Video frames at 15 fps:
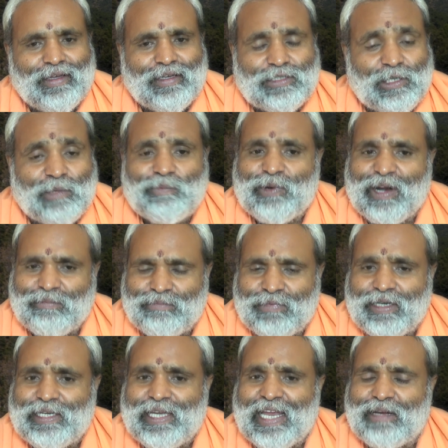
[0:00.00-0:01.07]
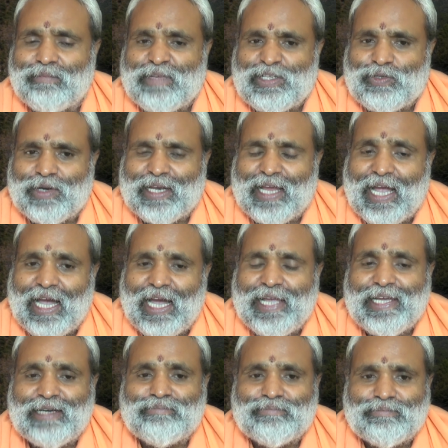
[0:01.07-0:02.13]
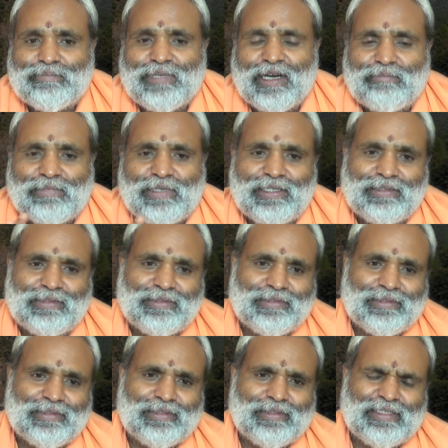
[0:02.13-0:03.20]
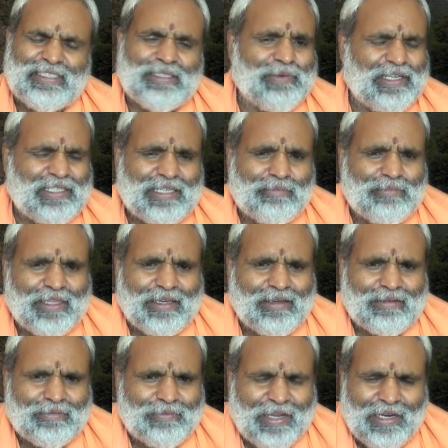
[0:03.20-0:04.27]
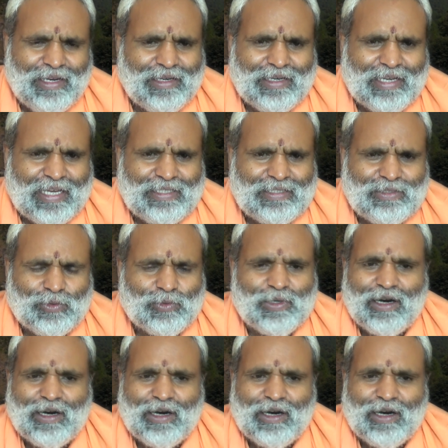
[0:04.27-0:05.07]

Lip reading: So brahma jnana means what? I am Brahman. It's a very something very nice to